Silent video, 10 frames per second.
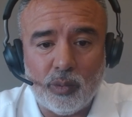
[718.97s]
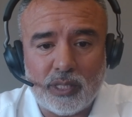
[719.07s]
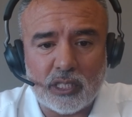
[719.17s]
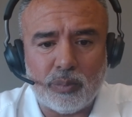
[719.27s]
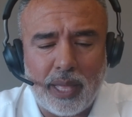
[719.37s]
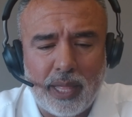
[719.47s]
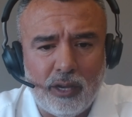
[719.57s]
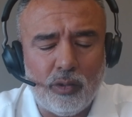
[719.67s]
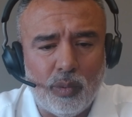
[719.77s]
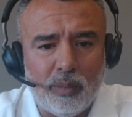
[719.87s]
it's explaining
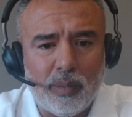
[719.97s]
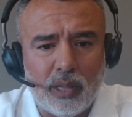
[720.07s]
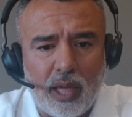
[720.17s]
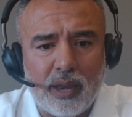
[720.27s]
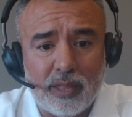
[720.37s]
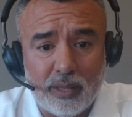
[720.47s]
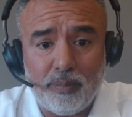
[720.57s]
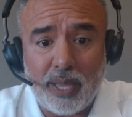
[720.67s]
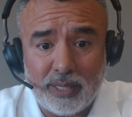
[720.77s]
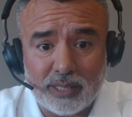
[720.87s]
to them a lot of the
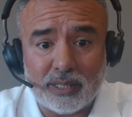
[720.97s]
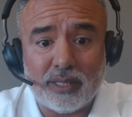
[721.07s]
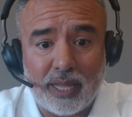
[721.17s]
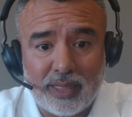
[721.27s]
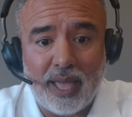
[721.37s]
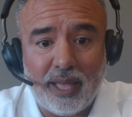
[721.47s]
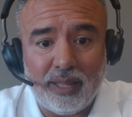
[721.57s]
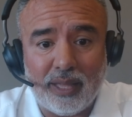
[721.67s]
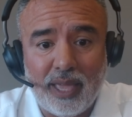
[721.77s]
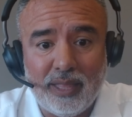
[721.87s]
basics like that,
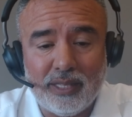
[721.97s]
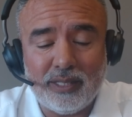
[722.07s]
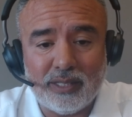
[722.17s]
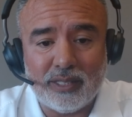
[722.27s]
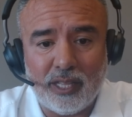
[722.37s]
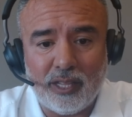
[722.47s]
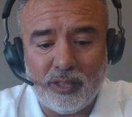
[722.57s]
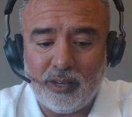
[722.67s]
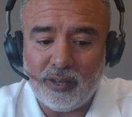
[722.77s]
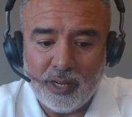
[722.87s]
like, hey, this is
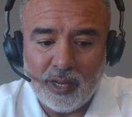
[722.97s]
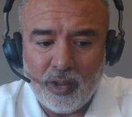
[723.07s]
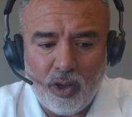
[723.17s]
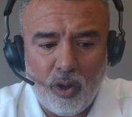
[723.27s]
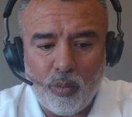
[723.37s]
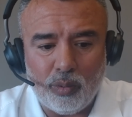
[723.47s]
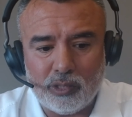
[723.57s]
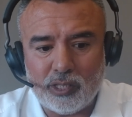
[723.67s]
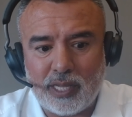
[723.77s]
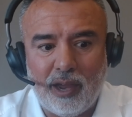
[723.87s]
we'll
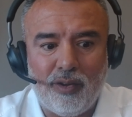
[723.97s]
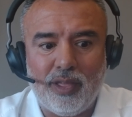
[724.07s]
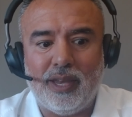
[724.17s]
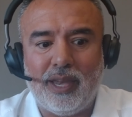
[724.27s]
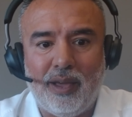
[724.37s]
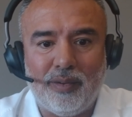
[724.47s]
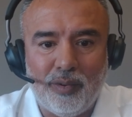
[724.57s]
just carry it down